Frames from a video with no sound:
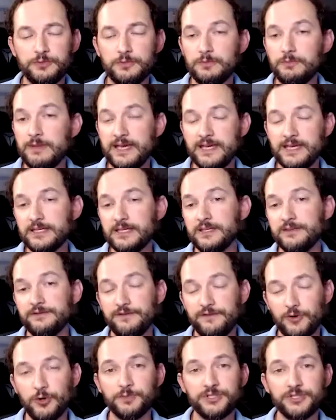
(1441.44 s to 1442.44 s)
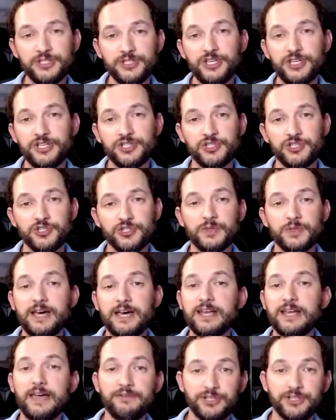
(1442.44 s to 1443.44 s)
make informed decisions
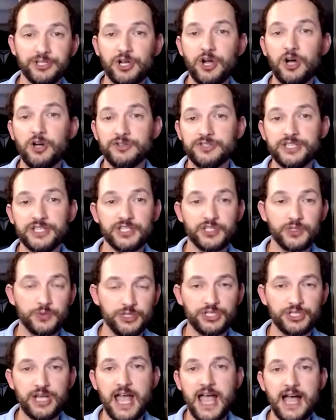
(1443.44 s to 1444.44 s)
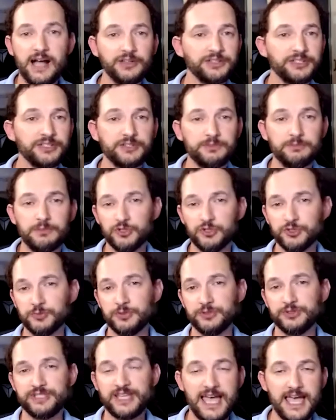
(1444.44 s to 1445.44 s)
without having to context switch out into
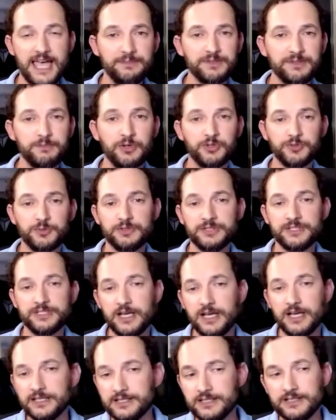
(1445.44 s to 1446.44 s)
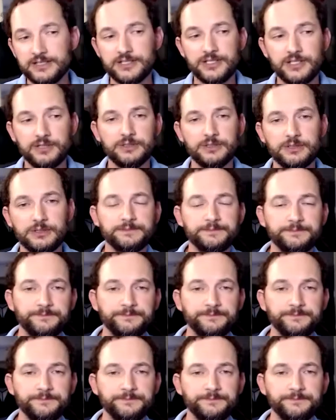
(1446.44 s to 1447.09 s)
multiple tabs, multiple sites, and so on.